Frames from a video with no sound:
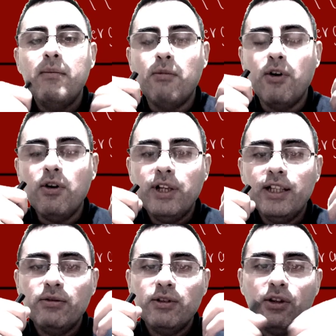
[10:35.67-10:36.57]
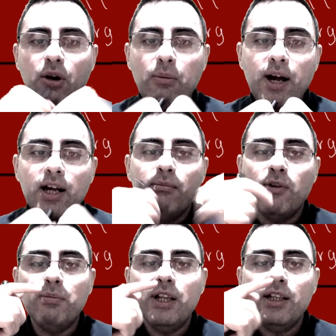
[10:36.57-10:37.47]
more blood to stomach, more
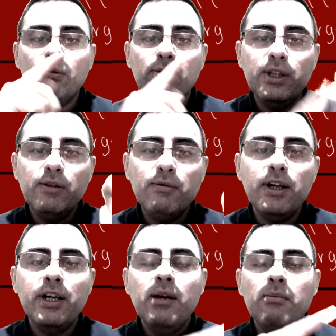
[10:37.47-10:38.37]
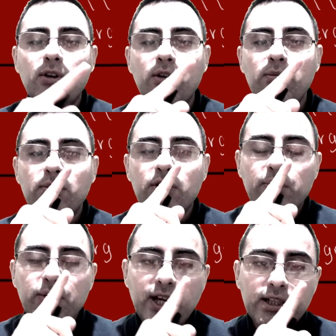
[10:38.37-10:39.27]
blood to liver, more
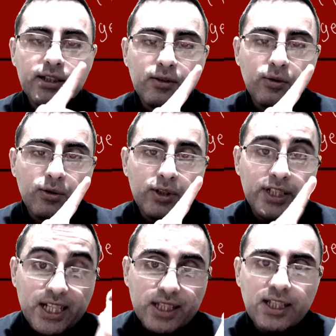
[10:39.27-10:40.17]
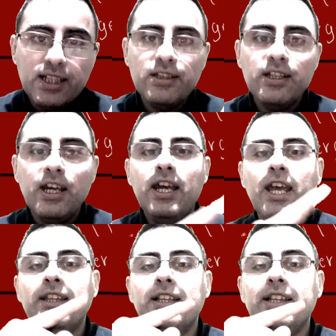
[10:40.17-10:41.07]
blood to intestines,
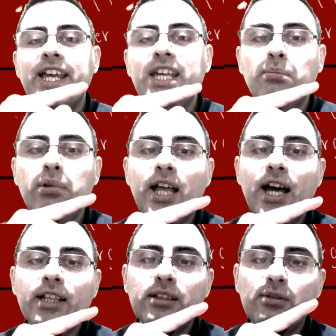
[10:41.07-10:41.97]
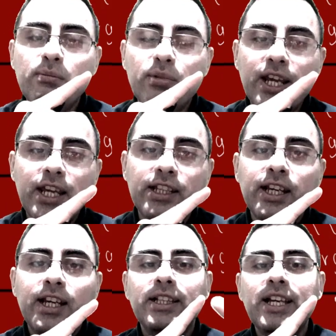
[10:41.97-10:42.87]
and less blood to brain.
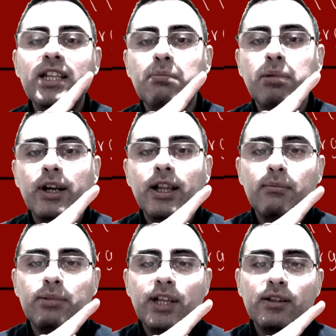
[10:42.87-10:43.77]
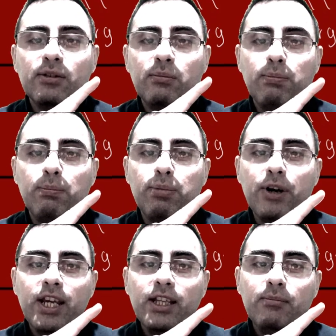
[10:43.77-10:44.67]
Less blood to
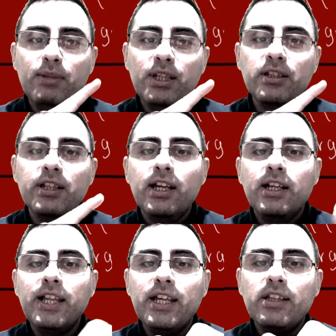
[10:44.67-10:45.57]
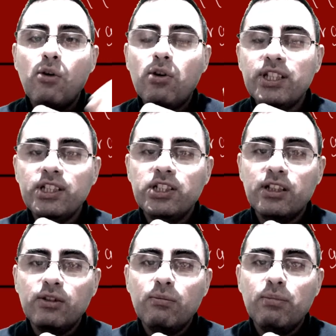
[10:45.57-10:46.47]
brain means less oxygen
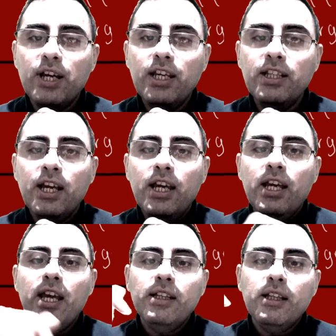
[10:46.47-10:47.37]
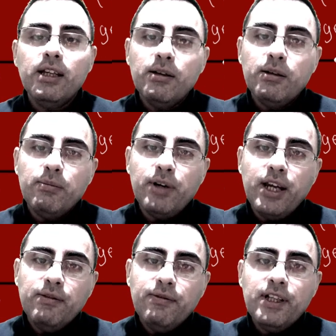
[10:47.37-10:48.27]
to brain, and
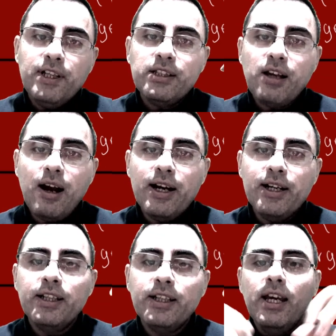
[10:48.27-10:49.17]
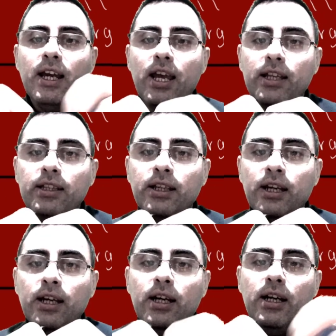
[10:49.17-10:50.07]
brain feels tired and
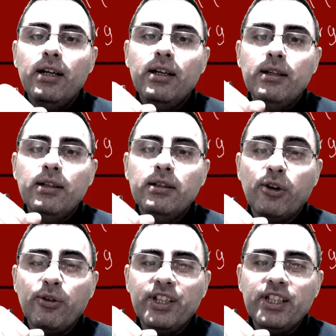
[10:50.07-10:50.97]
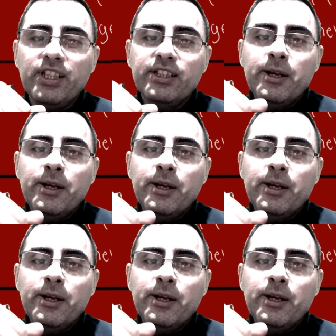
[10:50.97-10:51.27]
drowsy.